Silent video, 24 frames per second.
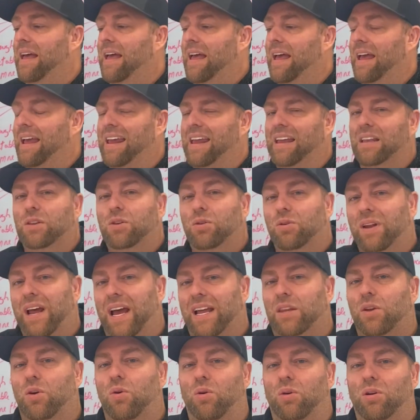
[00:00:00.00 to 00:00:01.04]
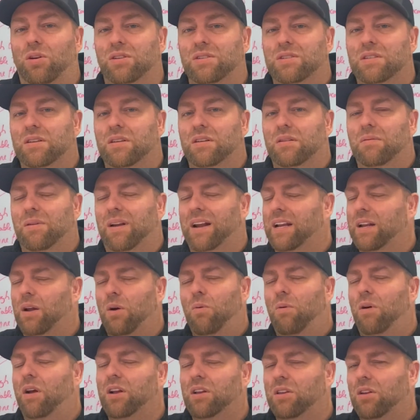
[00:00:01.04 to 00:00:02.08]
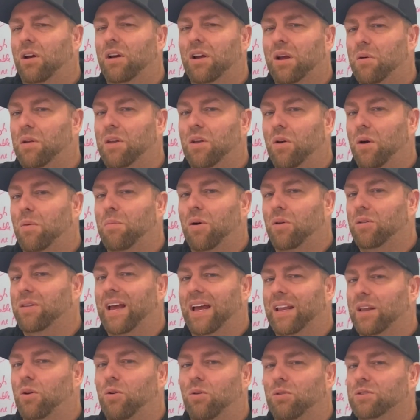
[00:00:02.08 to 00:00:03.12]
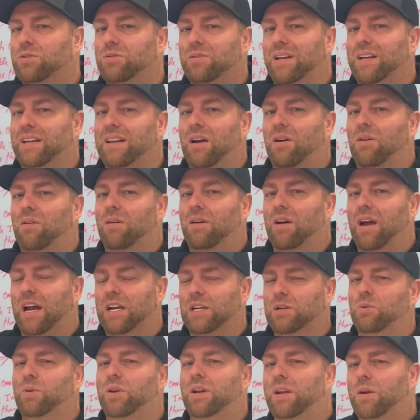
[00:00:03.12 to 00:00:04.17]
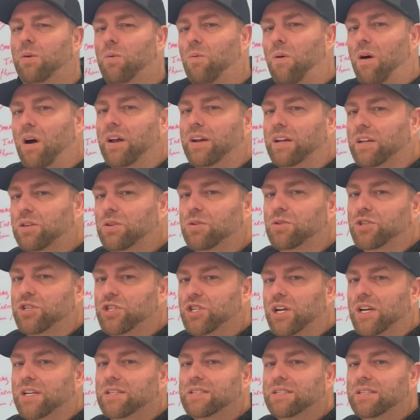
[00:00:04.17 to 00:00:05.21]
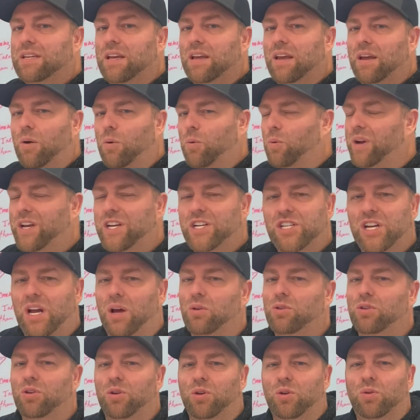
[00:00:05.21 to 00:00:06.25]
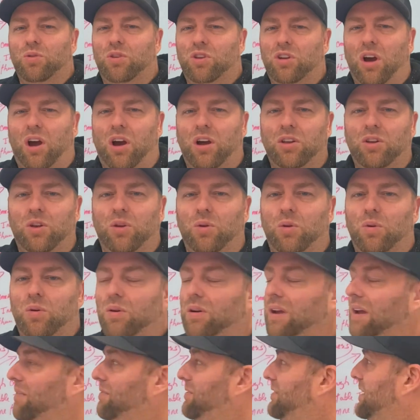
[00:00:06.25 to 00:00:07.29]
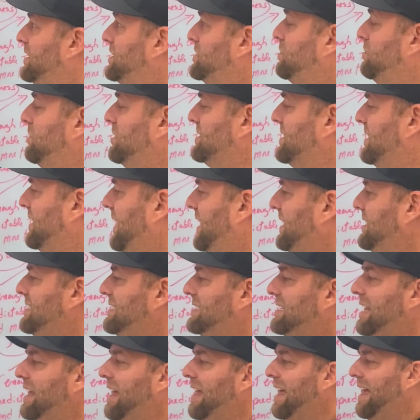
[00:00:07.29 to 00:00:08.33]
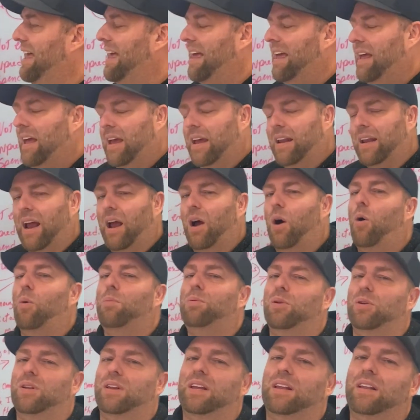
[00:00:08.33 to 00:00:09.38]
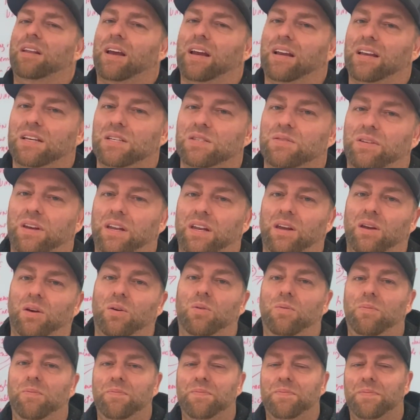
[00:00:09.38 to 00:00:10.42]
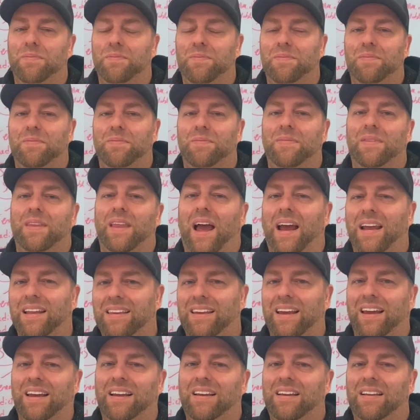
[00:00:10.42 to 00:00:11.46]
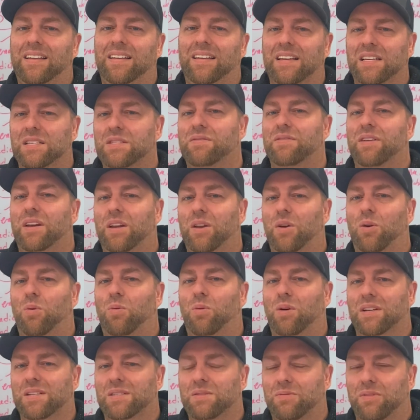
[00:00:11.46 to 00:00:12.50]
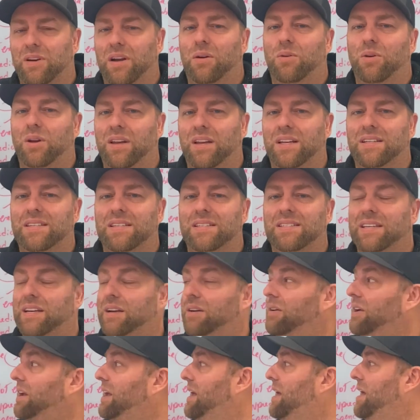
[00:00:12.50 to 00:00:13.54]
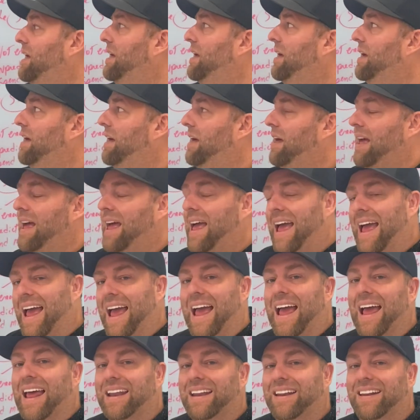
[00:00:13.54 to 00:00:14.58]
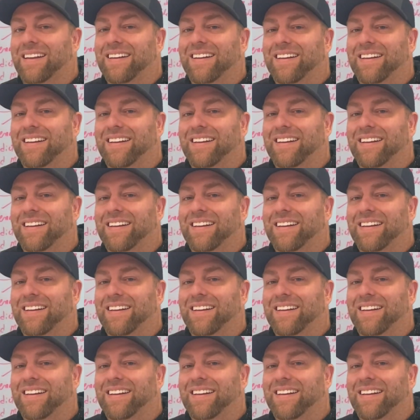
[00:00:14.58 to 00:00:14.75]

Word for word: into that course. But I don't want to talk to you about that course right now. I really wanted to just reach out to you, talk to you if this resonates. And I hope you did like this video. I think this video was very necessary and